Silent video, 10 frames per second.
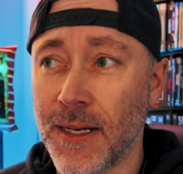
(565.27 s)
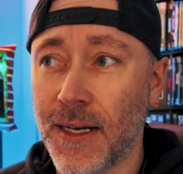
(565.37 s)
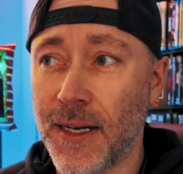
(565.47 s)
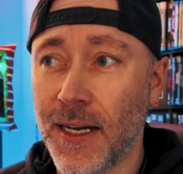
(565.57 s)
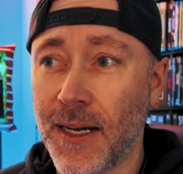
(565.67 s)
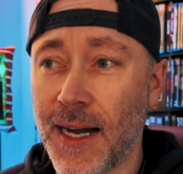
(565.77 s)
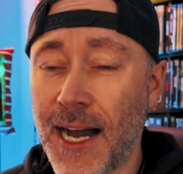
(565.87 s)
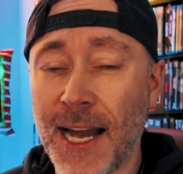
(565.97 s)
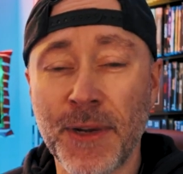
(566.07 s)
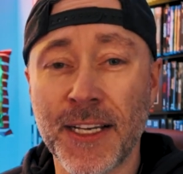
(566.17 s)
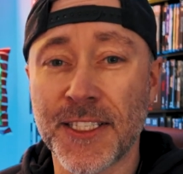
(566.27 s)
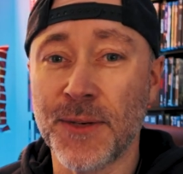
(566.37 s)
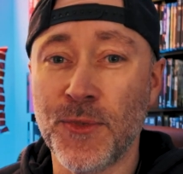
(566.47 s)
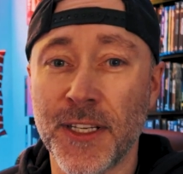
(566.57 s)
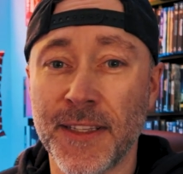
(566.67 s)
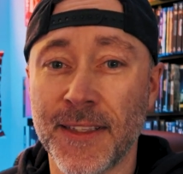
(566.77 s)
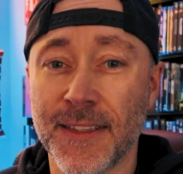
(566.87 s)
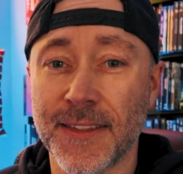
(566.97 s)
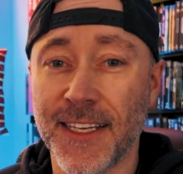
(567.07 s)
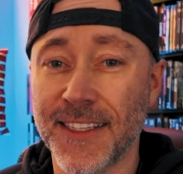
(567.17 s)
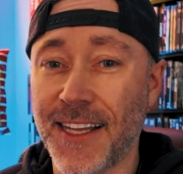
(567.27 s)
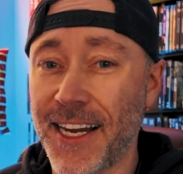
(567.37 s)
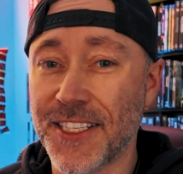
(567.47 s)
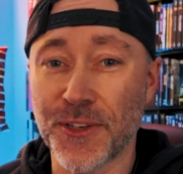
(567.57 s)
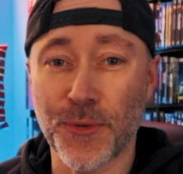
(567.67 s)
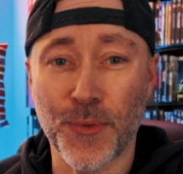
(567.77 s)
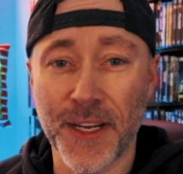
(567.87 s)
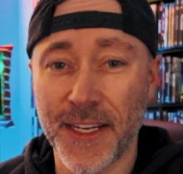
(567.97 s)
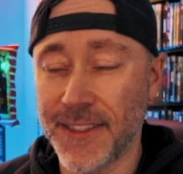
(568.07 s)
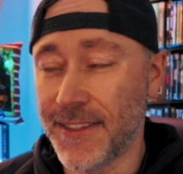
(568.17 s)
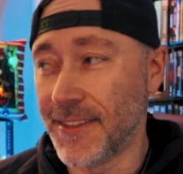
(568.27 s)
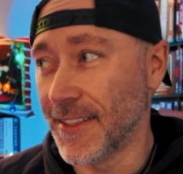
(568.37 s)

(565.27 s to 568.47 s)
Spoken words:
I'm not someone that likes to read